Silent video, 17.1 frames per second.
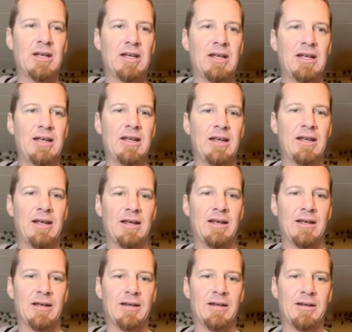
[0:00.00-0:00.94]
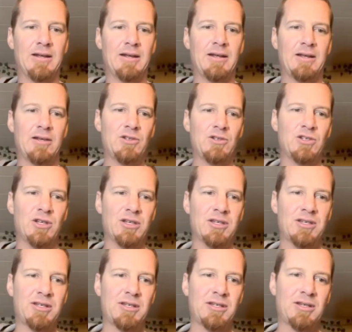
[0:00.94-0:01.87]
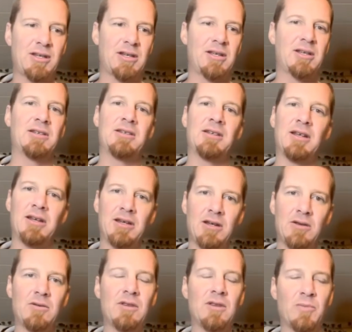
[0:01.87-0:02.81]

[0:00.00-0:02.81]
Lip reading: and it continued.